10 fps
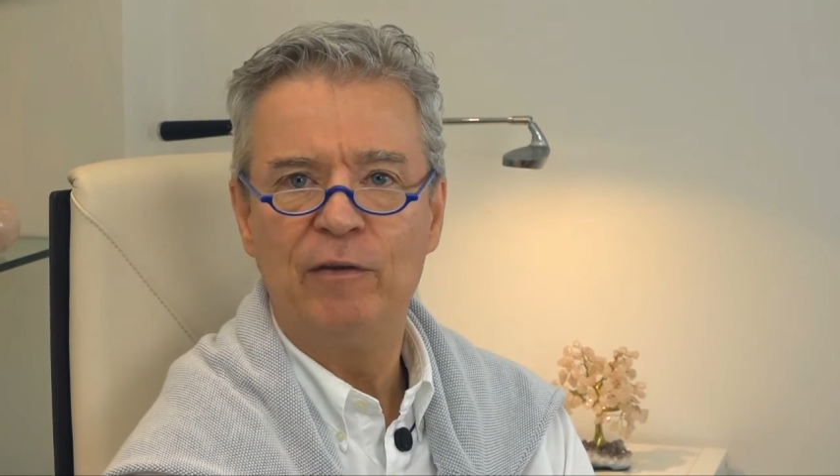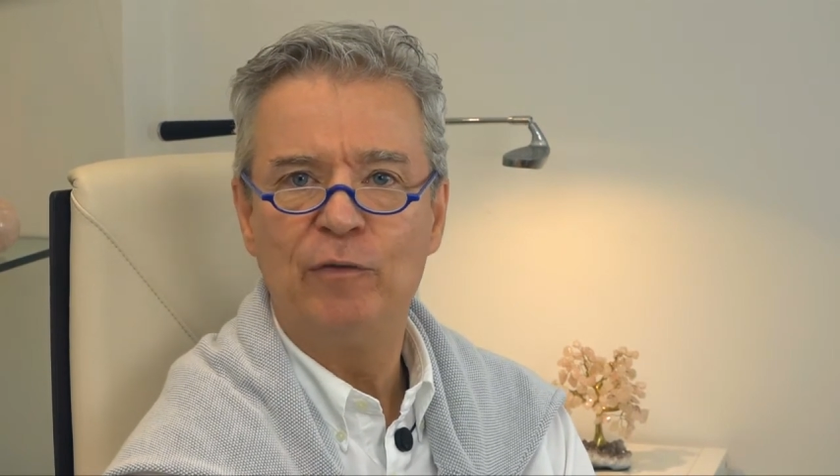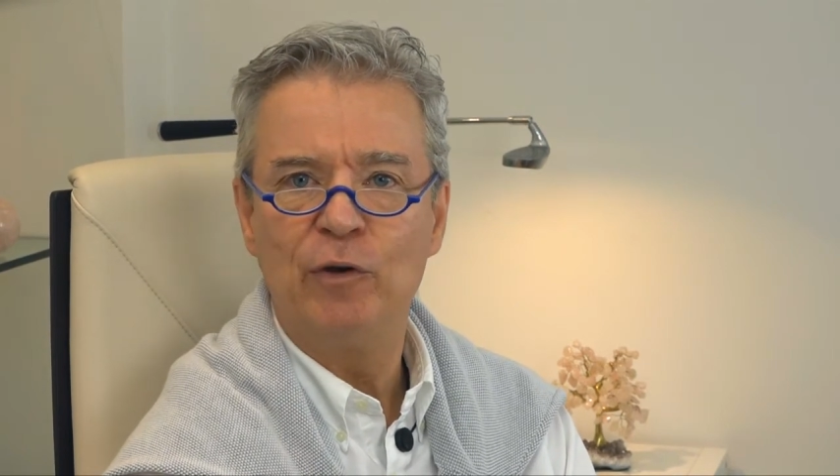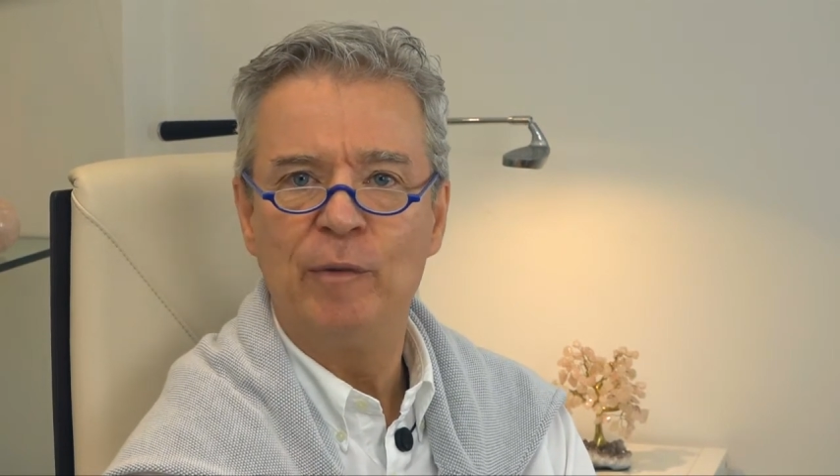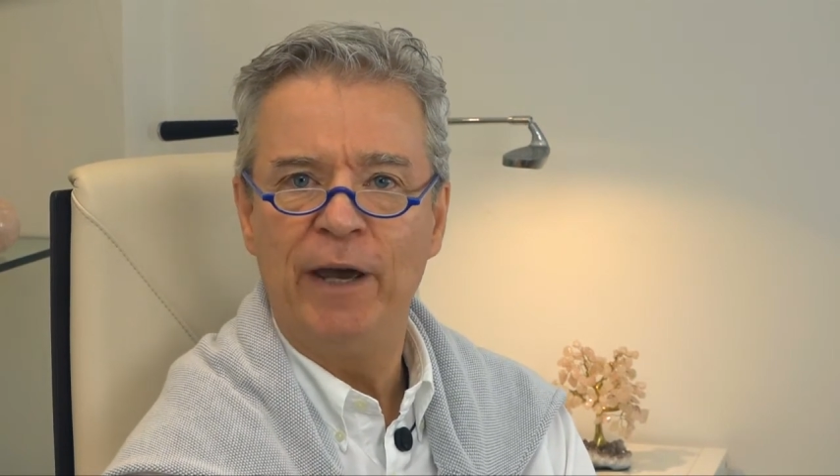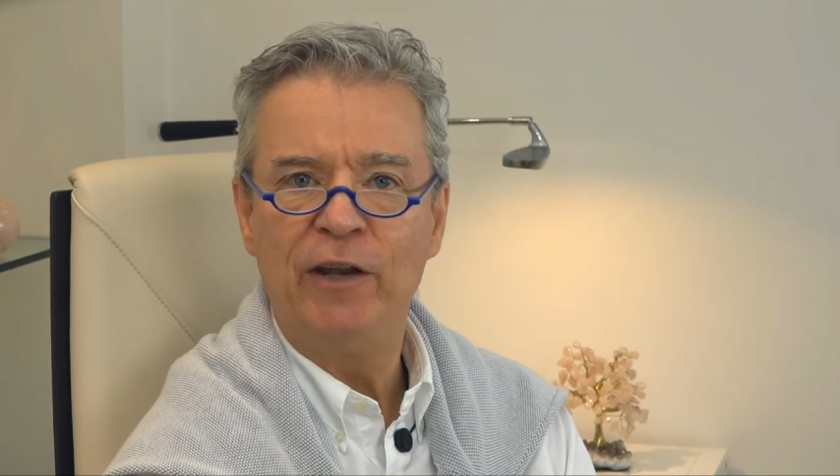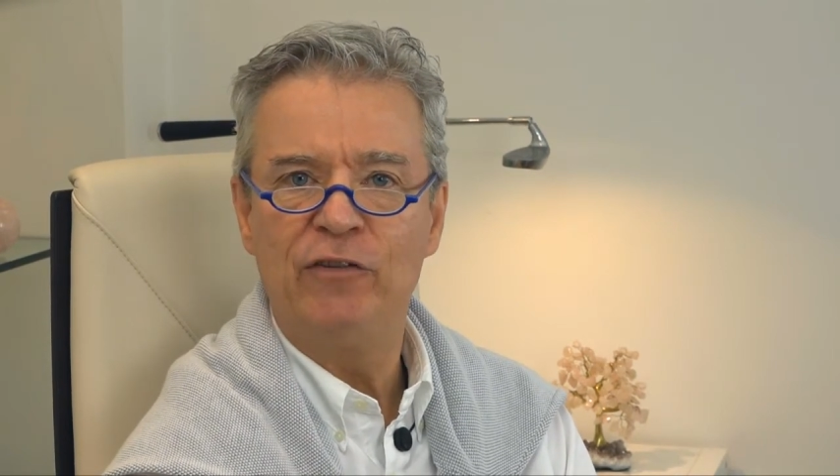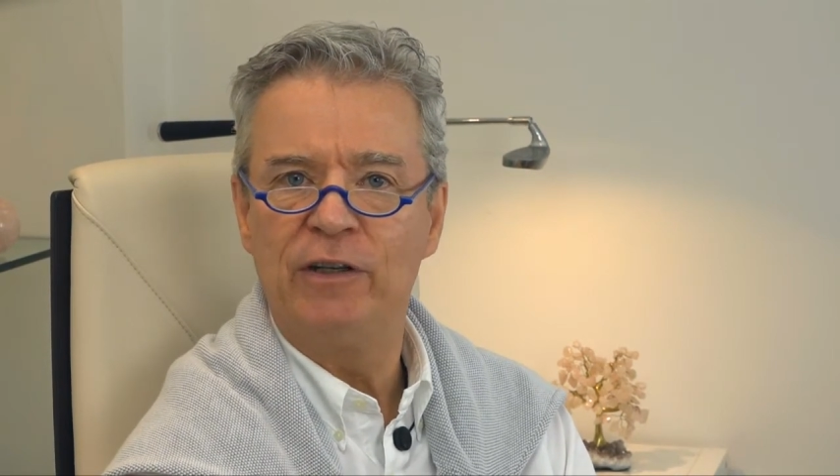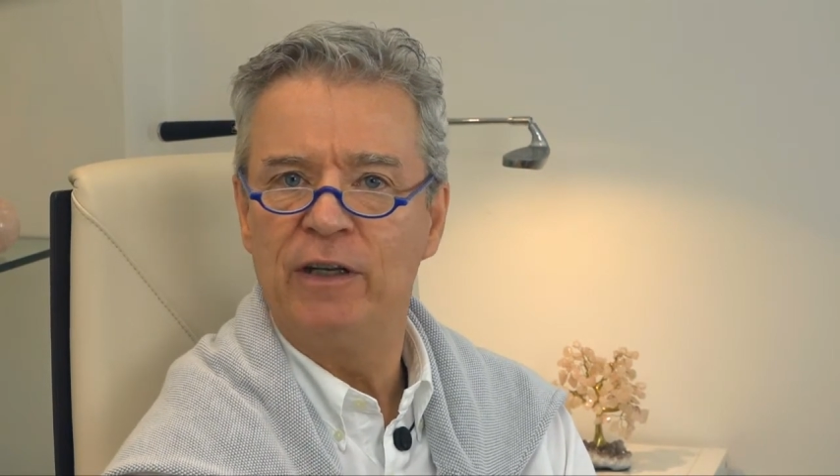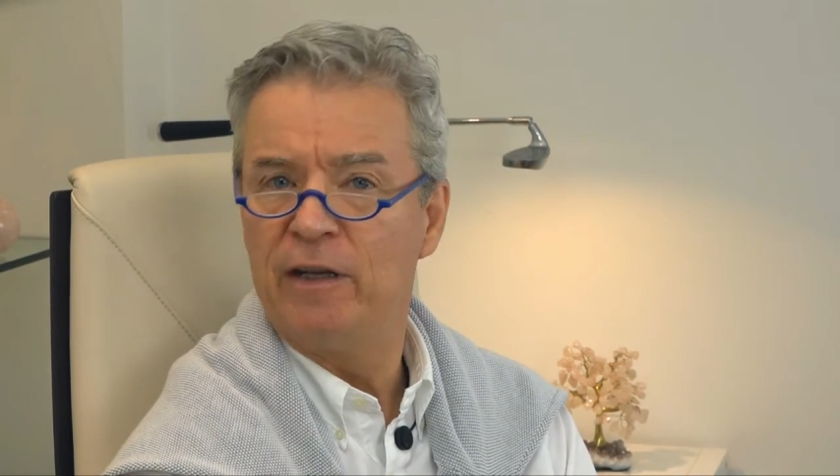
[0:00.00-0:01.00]
if you
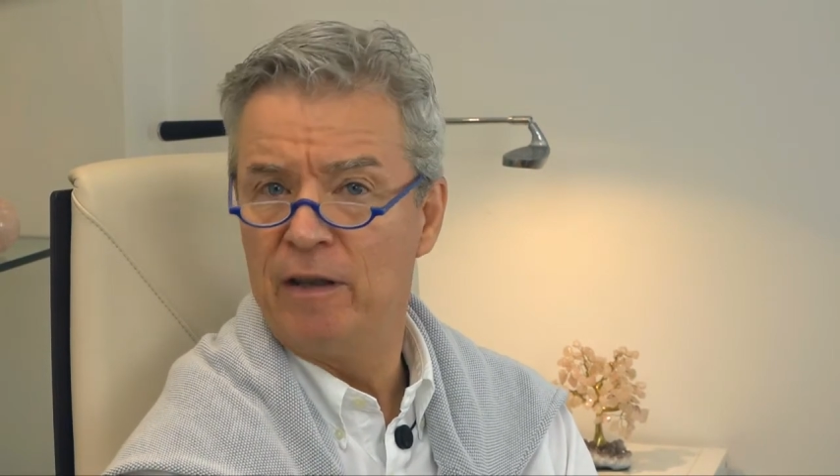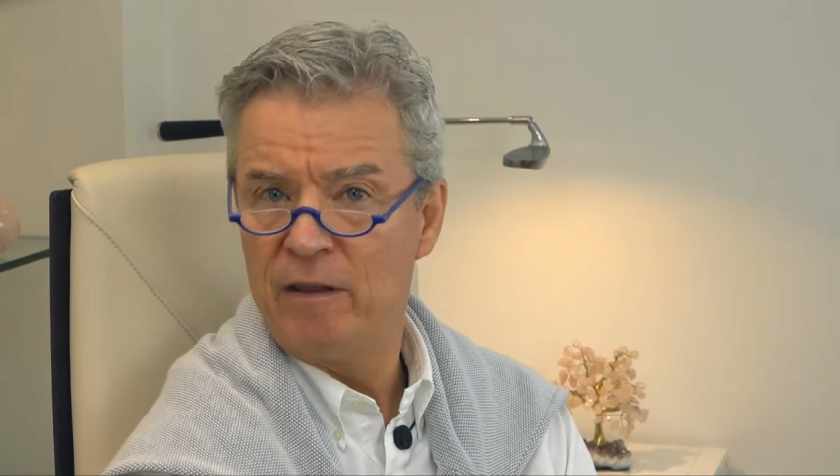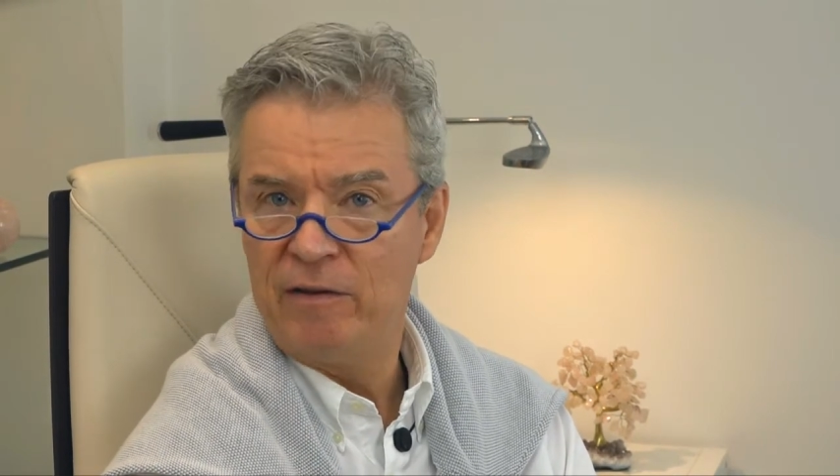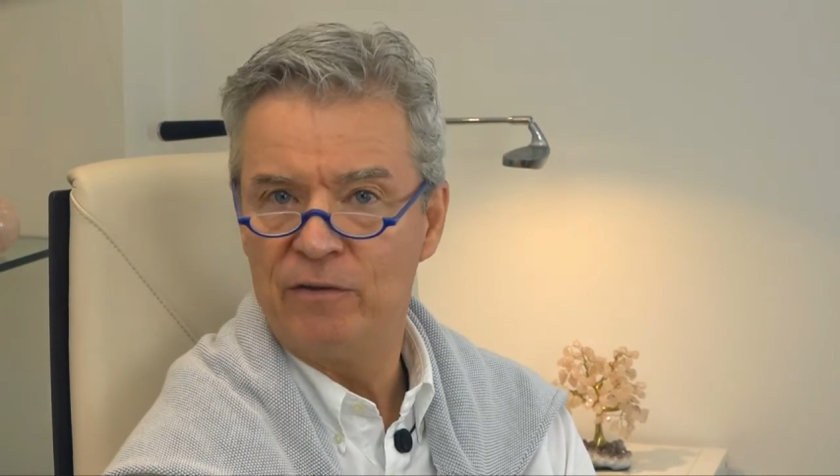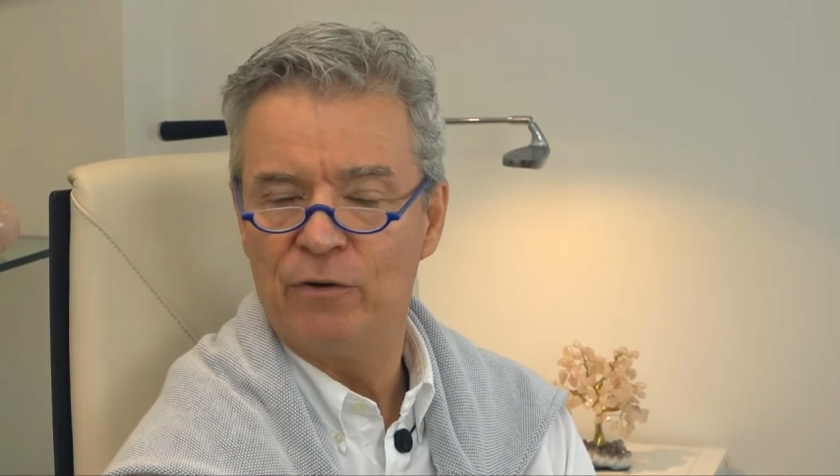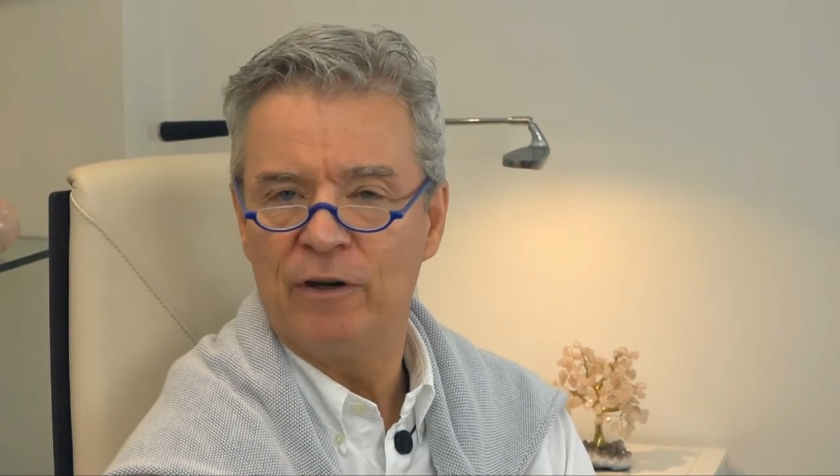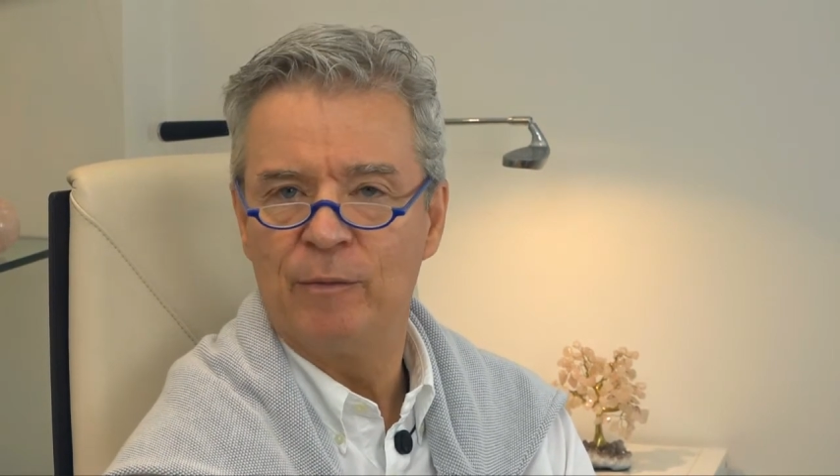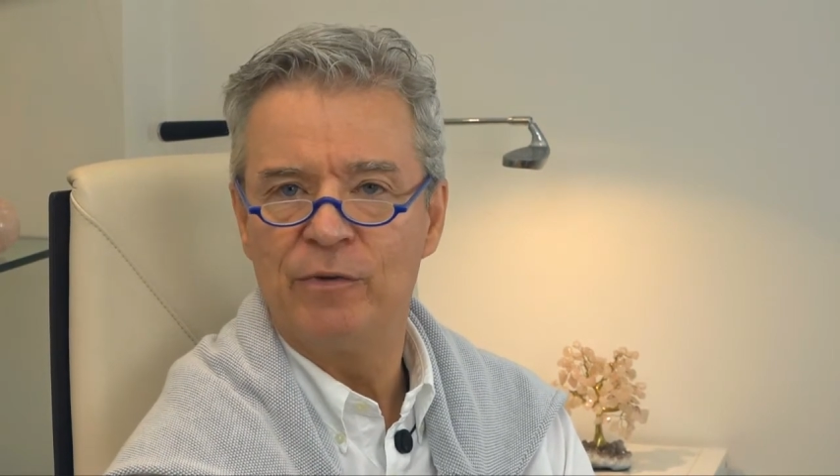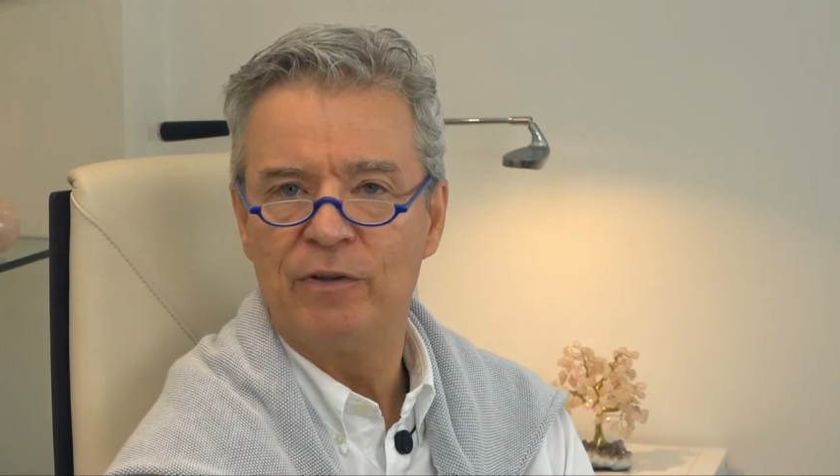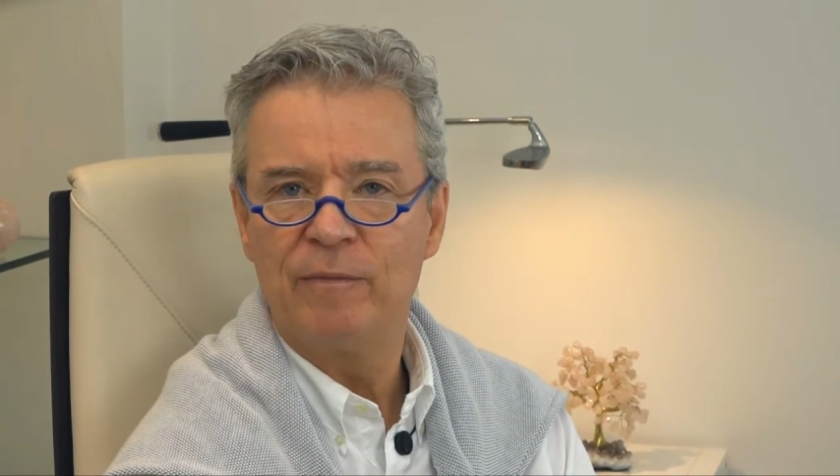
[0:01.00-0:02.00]
imagined it in these
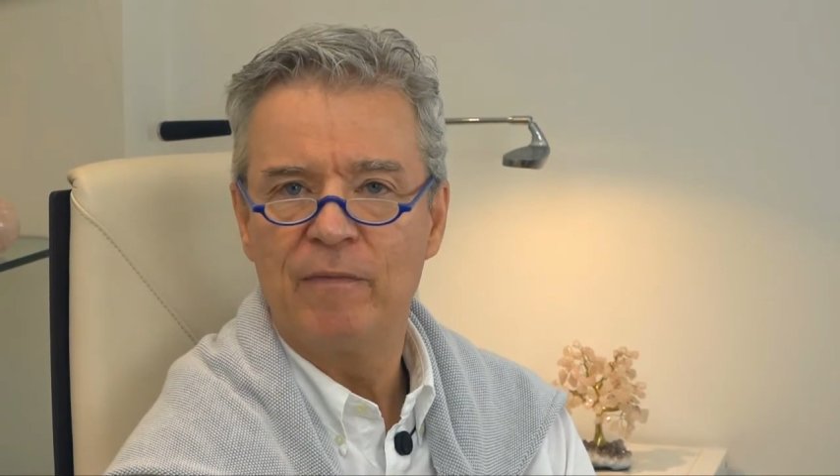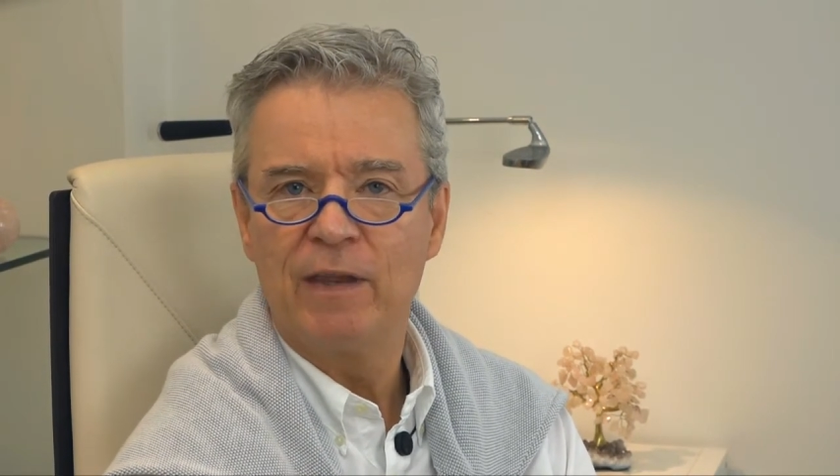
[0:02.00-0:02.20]
terms.